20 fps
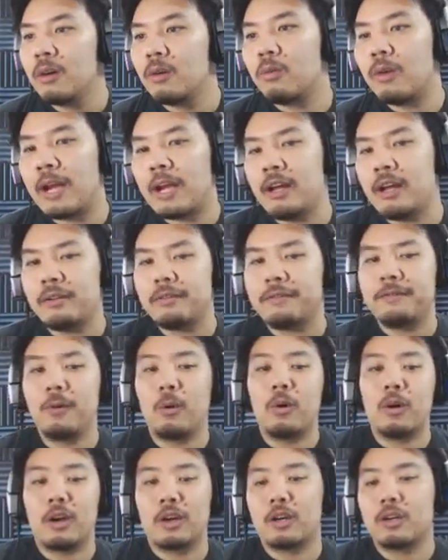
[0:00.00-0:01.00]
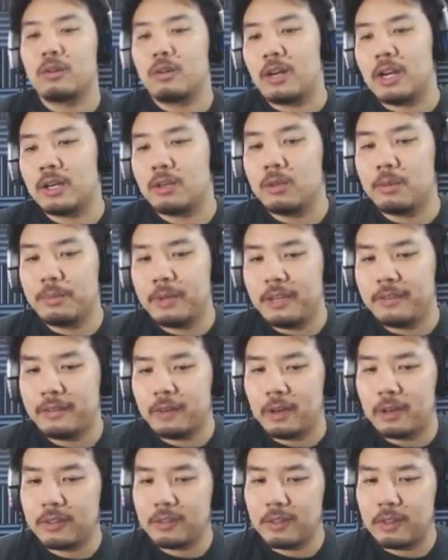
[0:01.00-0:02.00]
Round four on Croc will be
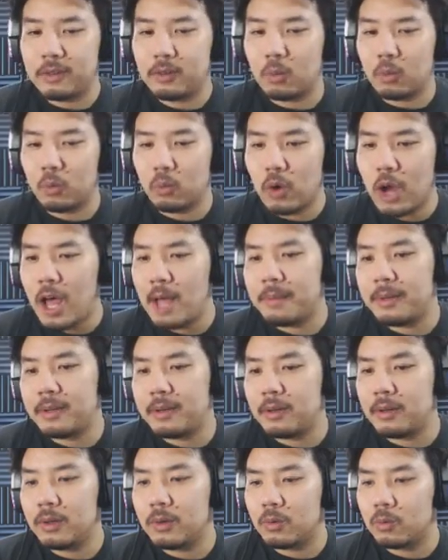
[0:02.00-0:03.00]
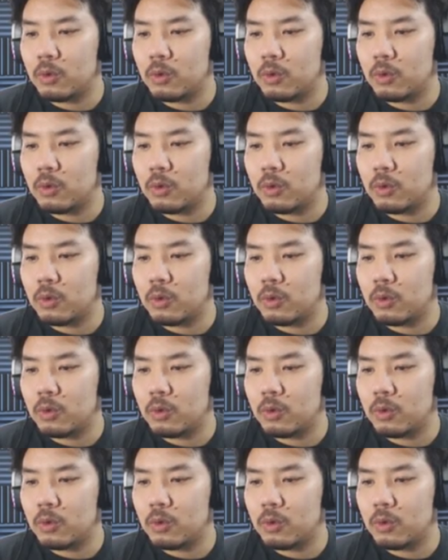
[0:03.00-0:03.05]
versus Robin.